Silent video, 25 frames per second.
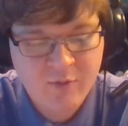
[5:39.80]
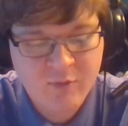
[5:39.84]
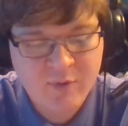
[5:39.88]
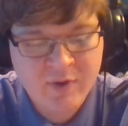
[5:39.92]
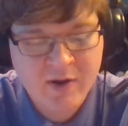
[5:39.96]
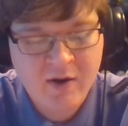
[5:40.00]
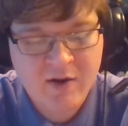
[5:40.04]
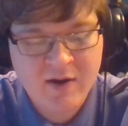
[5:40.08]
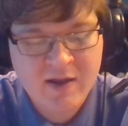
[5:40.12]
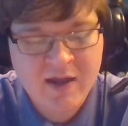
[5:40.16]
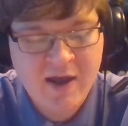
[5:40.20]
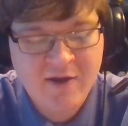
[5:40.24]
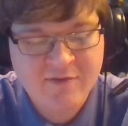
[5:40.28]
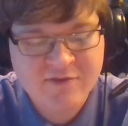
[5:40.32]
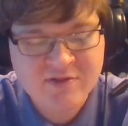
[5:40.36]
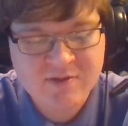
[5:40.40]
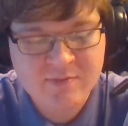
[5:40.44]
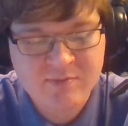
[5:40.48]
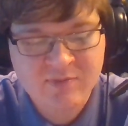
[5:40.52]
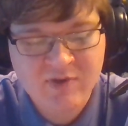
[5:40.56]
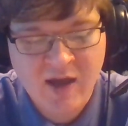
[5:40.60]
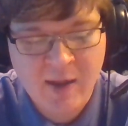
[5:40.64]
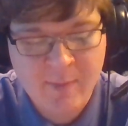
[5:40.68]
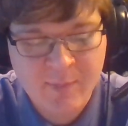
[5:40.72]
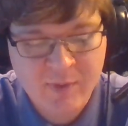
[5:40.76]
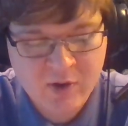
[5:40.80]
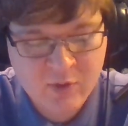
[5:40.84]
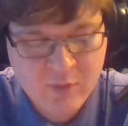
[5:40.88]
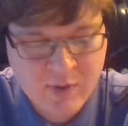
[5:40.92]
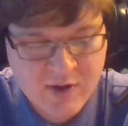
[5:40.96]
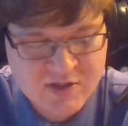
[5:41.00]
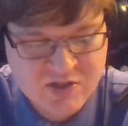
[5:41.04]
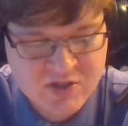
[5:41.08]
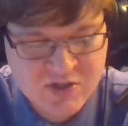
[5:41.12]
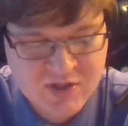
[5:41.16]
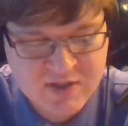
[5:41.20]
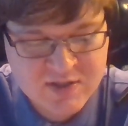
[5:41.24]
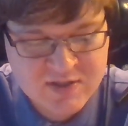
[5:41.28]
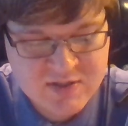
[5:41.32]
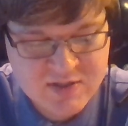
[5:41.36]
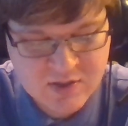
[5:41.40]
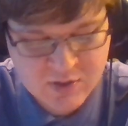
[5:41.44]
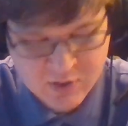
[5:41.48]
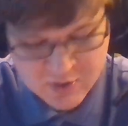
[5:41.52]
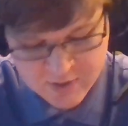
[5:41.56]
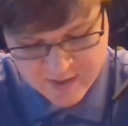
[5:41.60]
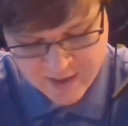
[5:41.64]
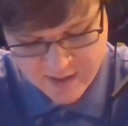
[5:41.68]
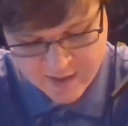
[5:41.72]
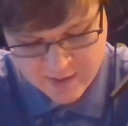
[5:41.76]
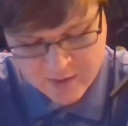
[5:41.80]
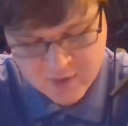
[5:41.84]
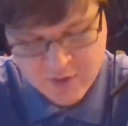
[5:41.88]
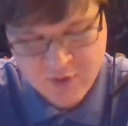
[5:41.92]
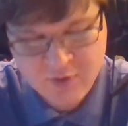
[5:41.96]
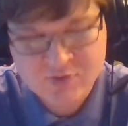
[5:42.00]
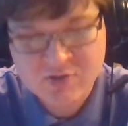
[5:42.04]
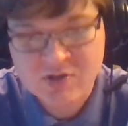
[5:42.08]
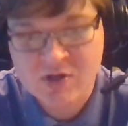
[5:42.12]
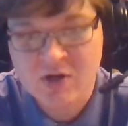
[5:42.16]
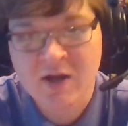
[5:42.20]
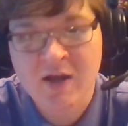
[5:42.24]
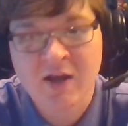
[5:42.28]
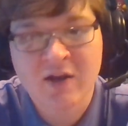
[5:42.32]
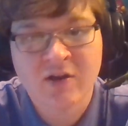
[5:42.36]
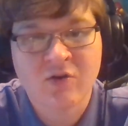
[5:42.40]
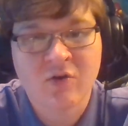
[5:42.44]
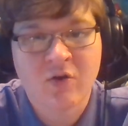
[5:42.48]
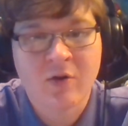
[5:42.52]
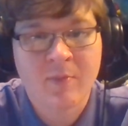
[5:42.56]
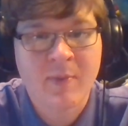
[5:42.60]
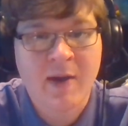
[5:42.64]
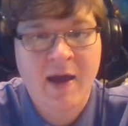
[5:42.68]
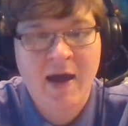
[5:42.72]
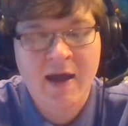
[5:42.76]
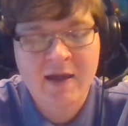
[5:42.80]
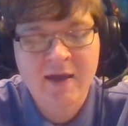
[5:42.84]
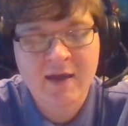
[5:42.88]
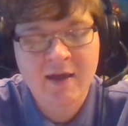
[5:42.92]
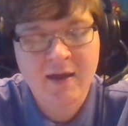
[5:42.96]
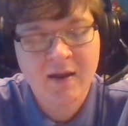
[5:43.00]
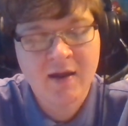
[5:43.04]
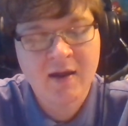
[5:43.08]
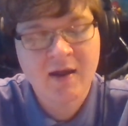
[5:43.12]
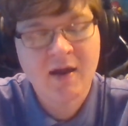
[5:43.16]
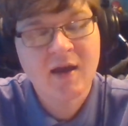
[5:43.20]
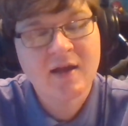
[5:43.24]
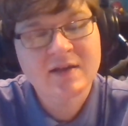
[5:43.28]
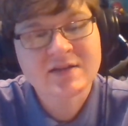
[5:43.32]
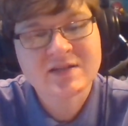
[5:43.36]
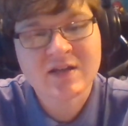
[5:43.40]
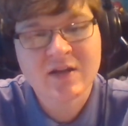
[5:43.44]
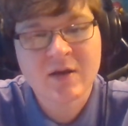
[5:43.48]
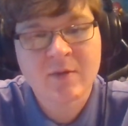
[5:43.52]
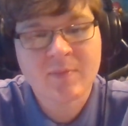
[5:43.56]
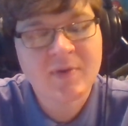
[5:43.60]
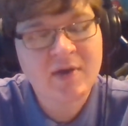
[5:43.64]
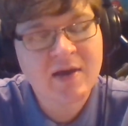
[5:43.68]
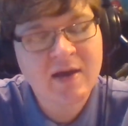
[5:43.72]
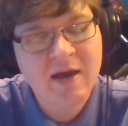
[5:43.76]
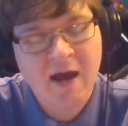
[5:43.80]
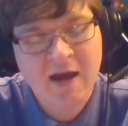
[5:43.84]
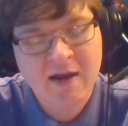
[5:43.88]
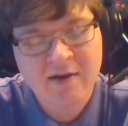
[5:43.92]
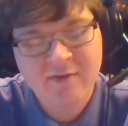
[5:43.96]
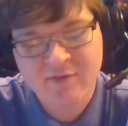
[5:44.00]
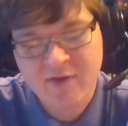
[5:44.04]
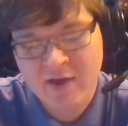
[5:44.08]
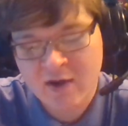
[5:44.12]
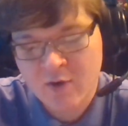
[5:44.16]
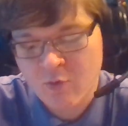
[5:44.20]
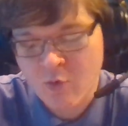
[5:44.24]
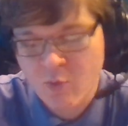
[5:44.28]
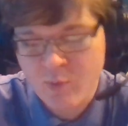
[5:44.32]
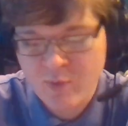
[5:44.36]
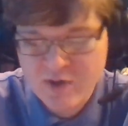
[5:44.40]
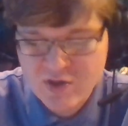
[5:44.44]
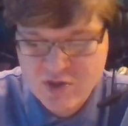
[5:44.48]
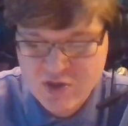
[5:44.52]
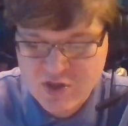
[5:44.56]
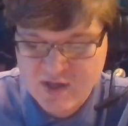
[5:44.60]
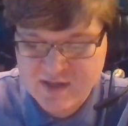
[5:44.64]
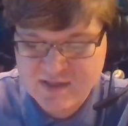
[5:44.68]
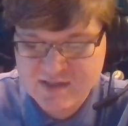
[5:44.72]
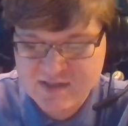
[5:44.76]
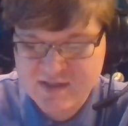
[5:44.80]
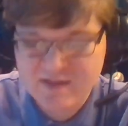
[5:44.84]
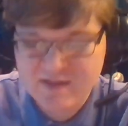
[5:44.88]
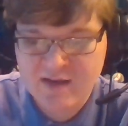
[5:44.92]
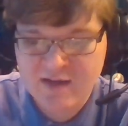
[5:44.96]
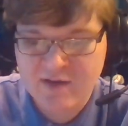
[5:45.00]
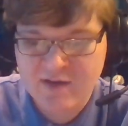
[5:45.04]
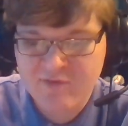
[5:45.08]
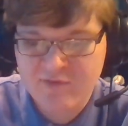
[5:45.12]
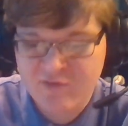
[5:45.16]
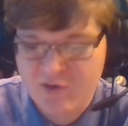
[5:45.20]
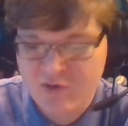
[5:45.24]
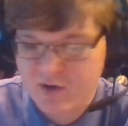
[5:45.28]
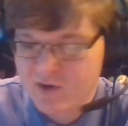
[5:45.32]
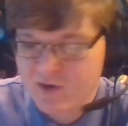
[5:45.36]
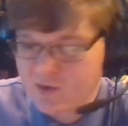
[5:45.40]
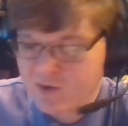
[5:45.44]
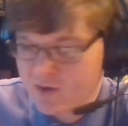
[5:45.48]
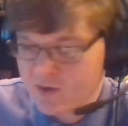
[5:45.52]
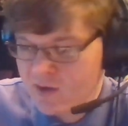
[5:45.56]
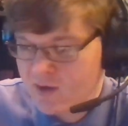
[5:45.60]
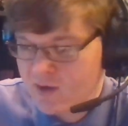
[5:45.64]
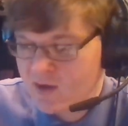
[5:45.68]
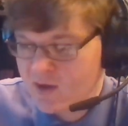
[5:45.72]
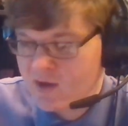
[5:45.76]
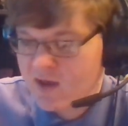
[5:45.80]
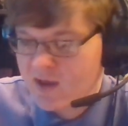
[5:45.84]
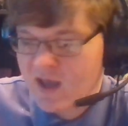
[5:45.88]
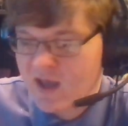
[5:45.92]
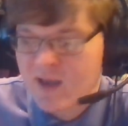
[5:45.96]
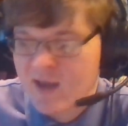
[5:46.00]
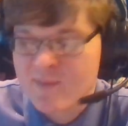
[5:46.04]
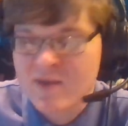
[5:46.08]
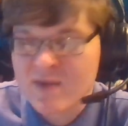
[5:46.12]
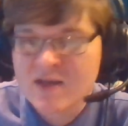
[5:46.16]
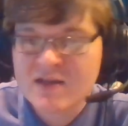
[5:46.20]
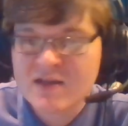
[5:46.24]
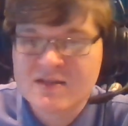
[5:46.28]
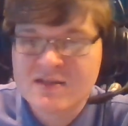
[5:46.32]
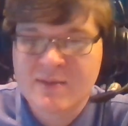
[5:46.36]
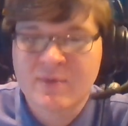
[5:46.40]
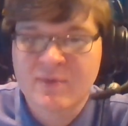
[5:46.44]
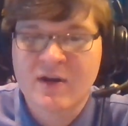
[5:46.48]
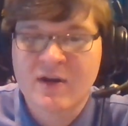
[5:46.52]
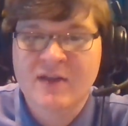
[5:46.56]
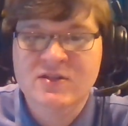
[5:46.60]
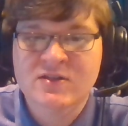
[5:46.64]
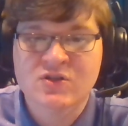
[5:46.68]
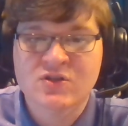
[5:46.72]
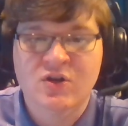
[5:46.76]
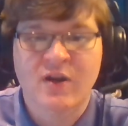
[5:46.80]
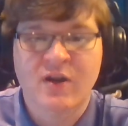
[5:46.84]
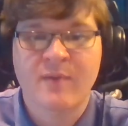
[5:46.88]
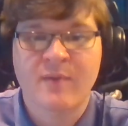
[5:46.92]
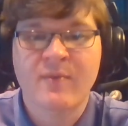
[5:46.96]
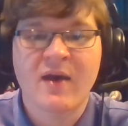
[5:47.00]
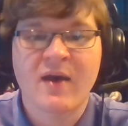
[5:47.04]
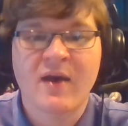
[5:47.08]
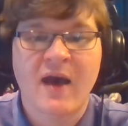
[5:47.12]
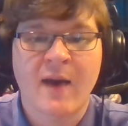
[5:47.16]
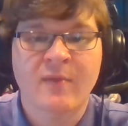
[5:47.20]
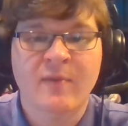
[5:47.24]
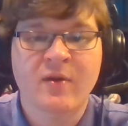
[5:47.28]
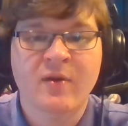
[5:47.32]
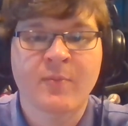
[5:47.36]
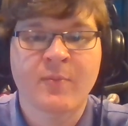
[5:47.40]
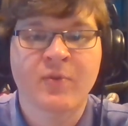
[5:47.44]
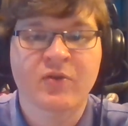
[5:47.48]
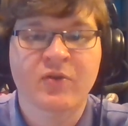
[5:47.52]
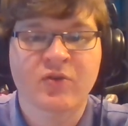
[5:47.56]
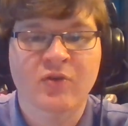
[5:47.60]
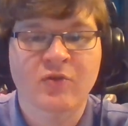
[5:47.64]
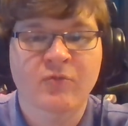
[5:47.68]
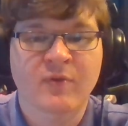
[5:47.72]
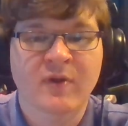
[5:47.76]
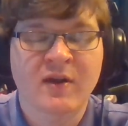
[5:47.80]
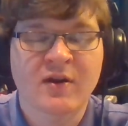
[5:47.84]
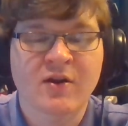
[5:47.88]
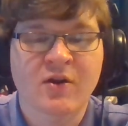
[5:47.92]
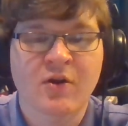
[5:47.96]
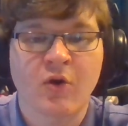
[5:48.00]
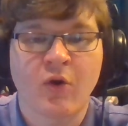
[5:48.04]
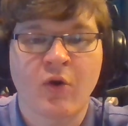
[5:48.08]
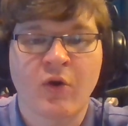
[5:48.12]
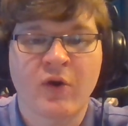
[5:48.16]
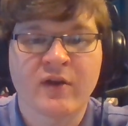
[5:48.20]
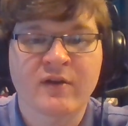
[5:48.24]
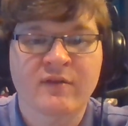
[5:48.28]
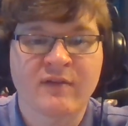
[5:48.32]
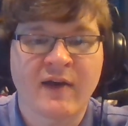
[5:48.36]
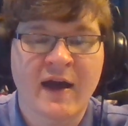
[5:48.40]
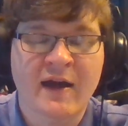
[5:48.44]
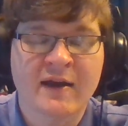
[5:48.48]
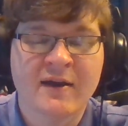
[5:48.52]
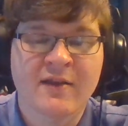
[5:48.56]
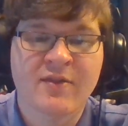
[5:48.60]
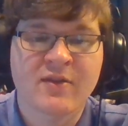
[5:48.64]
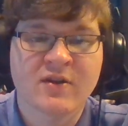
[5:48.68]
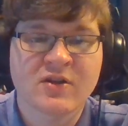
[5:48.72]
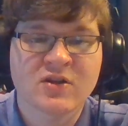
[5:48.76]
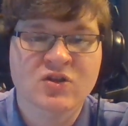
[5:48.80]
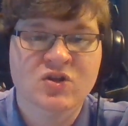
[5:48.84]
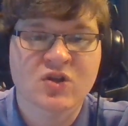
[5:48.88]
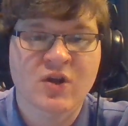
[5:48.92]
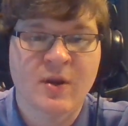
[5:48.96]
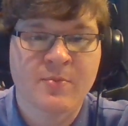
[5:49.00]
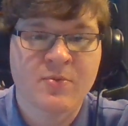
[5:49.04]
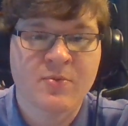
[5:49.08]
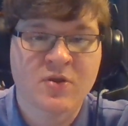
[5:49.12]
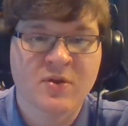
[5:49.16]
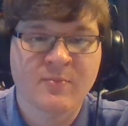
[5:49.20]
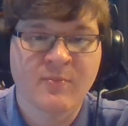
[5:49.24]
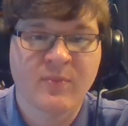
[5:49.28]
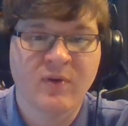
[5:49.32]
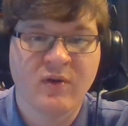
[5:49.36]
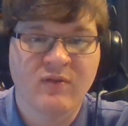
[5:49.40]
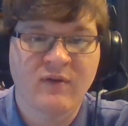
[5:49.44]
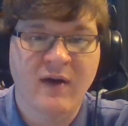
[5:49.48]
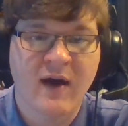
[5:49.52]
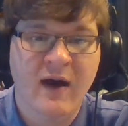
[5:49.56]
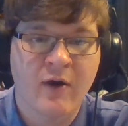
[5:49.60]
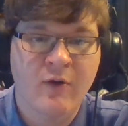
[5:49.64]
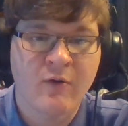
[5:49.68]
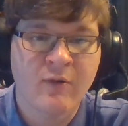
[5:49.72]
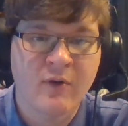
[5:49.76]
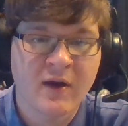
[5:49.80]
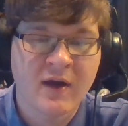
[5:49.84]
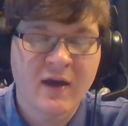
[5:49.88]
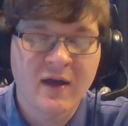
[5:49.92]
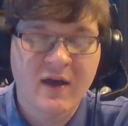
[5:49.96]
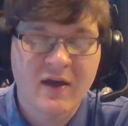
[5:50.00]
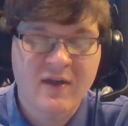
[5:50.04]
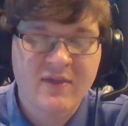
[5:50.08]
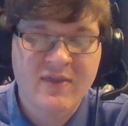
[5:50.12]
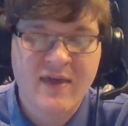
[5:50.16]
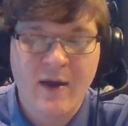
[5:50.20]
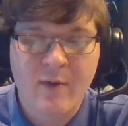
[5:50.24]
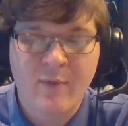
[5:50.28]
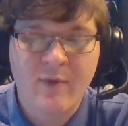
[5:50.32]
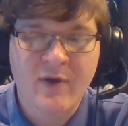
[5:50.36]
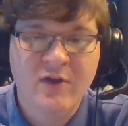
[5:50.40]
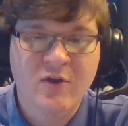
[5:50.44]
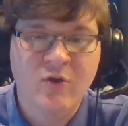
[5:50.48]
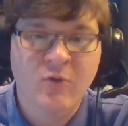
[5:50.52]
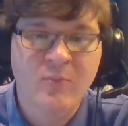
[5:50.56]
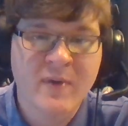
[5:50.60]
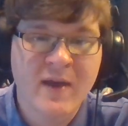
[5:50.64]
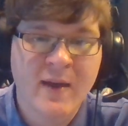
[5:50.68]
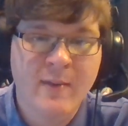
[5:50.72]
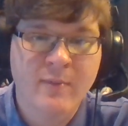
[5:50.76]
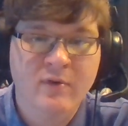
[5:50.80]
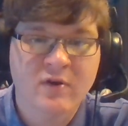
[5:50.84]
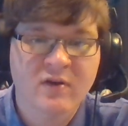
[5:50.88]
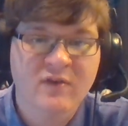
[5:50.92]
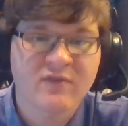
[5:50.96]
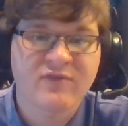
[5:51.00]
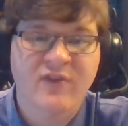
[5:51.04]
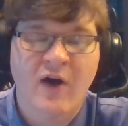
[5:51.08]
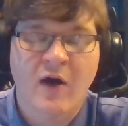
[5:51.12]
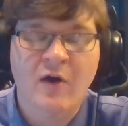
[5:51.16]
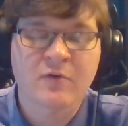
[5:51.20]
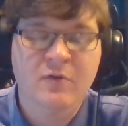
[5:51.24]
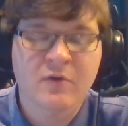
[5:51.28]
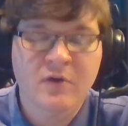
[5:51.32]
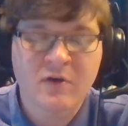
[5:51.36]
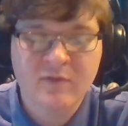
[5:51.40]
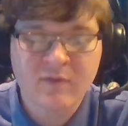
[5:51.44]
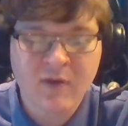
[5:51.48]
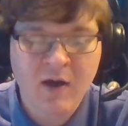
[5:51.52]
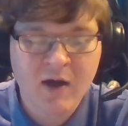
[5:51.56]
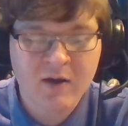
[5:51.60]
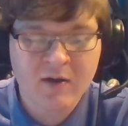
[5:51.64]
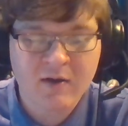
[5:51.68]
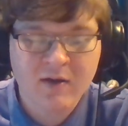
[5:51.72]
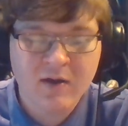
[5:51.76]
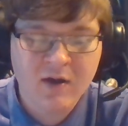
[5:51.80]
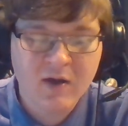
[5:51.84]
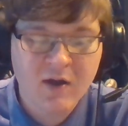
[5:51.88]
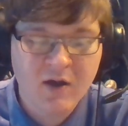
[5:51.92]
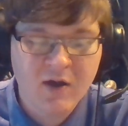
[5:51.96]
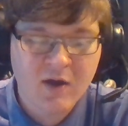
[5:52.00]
We already have some topic questions. Your guided notes are in your packet. It's going to be kind of like what we just did for A Midsummer Night's Dream. I'm going to put the reader online in the description below. That way you'll be able to follow along.